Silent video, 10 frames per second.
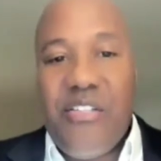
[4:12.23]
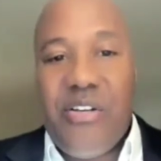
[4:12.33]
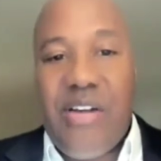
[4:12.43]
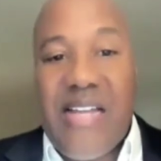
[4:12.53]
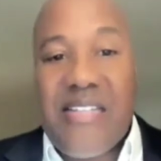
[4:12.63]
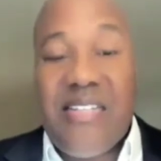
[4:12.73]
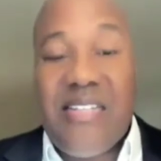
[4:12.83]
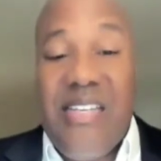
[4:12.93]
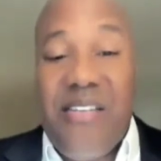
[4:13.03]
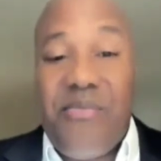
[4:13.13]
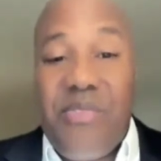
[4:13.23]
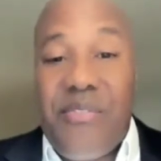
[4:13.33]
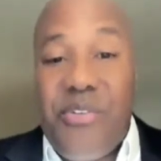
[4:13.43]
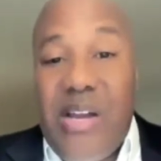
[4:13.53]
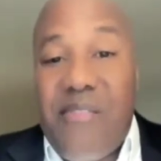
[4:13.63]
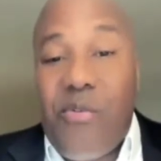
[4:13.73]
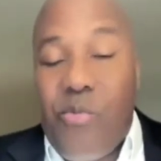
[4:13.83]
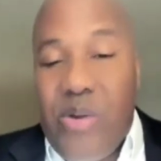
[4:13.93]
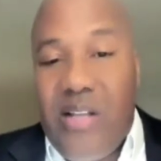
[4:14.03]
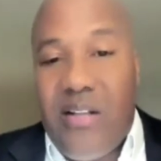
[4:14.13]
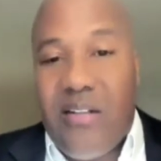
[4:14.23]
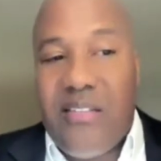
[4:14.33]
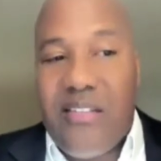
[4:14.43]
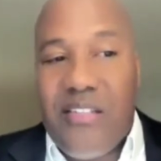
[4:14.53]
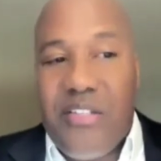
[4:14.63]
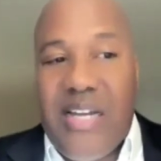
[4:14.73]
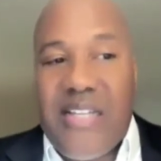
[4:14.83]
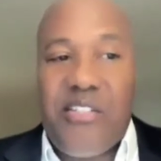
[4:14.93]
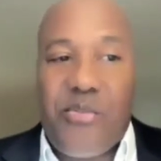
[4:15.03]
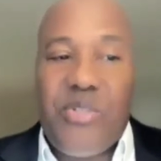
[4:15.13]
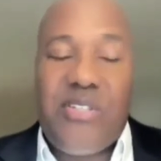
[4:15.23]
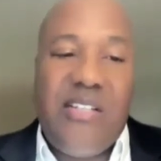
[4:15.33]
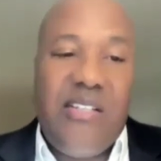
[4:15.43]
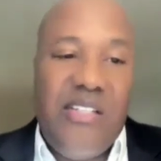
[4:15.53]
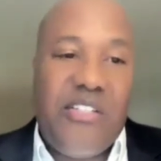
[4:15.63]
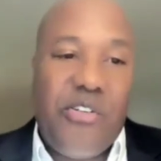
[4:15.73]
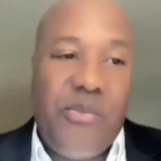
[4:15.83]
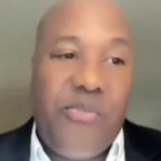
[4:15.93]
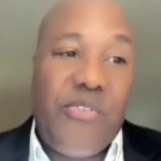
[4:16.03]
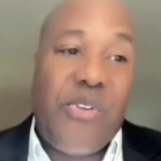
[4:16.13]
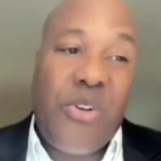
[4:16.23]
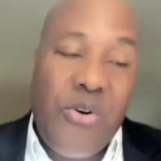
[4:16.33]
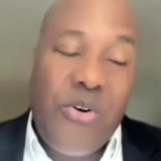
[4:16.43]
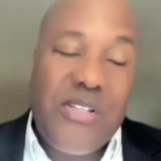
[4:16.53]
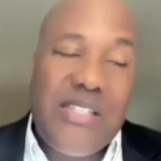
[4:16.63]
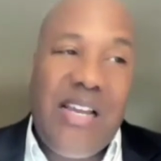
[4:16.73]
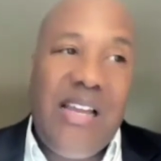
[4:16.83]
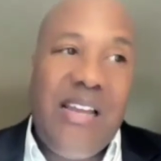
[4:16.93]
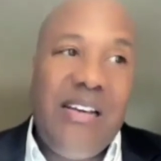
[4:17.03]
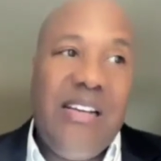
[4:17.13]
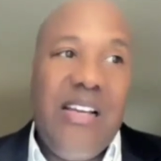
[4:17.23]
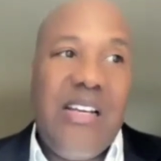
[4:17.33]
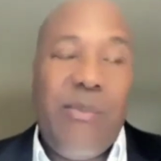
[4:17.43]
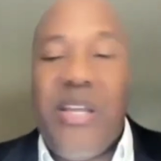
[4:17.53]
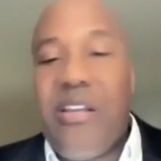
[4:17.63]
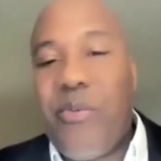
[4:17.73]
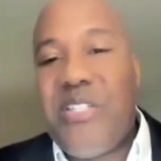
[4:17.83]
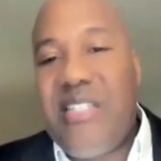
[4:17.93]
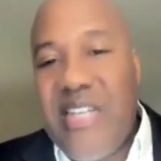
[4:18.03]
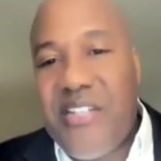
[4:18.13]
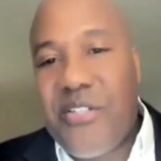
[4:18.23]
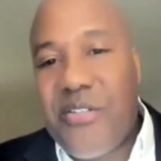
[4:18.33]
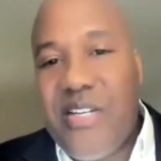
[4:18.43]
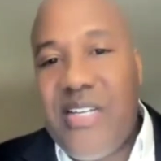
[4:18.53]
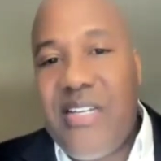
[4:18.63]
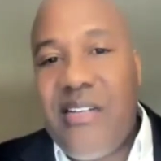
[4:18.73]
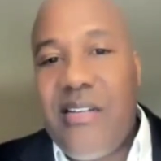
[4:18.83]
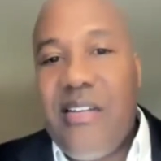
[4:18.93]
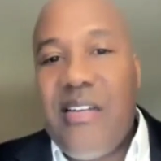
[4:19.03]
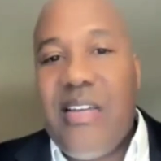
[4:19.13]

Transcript: your assets, even if you have a will, your assets will still need to go before the courts, and depending on which state you're in,